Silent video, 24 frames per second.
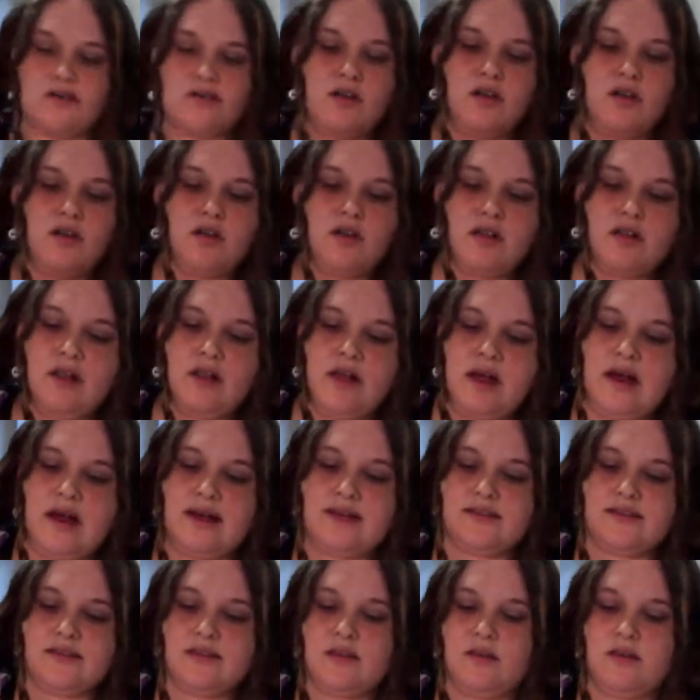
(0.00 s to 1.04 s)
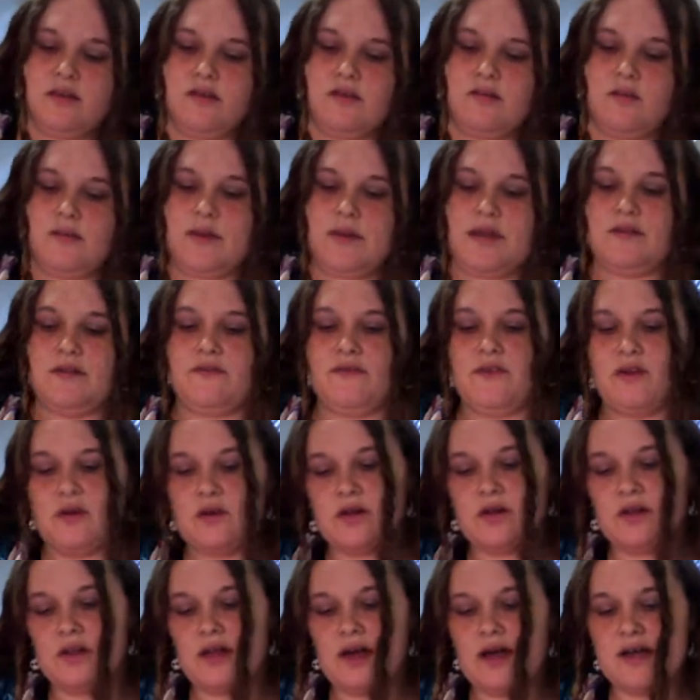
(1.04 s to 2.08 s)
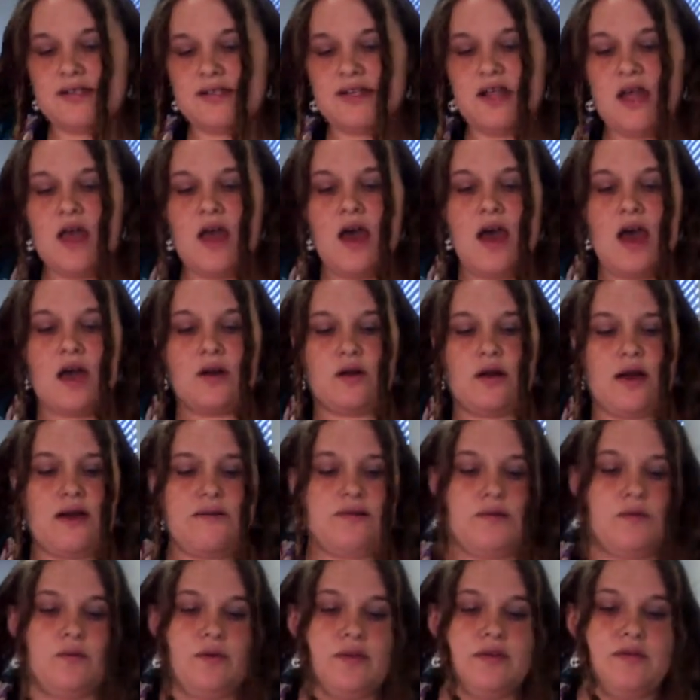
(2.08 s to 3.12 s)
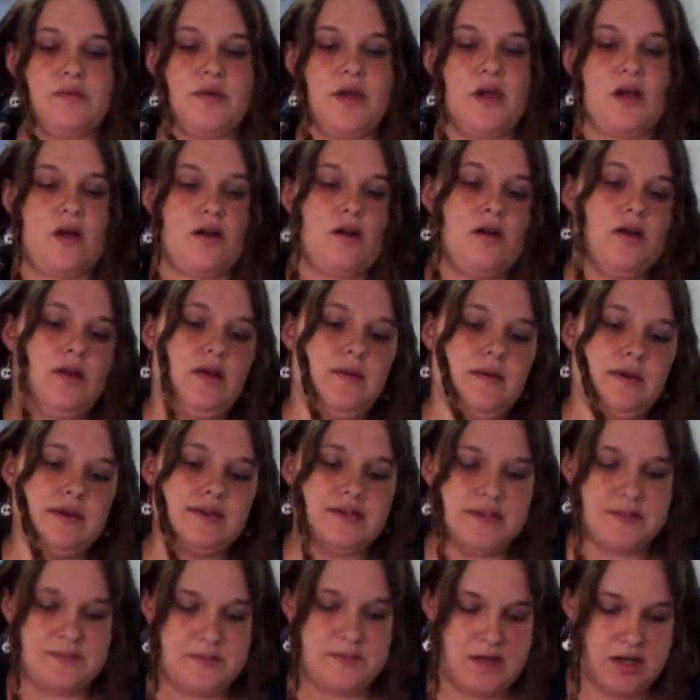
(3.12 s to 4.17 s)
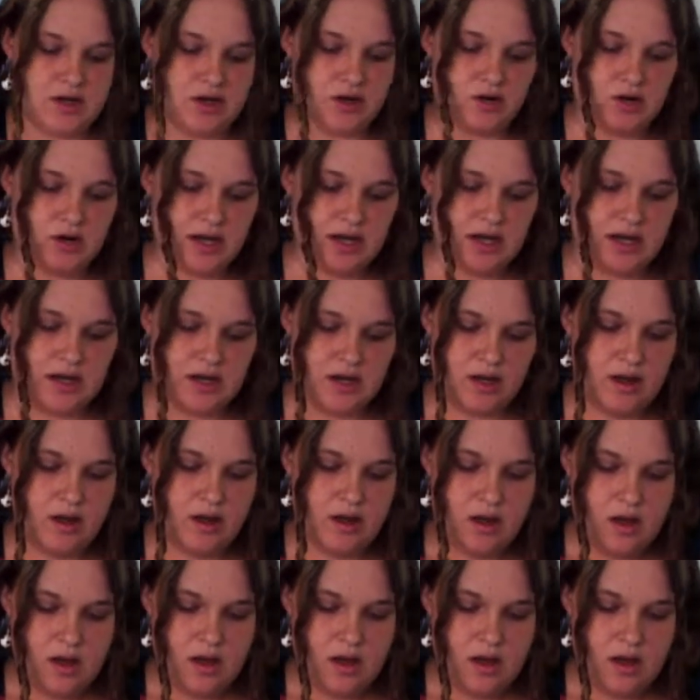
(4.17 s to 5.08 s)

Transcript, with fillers: drawing class, we made a field collage. I don't have it with me currently because it's being graded.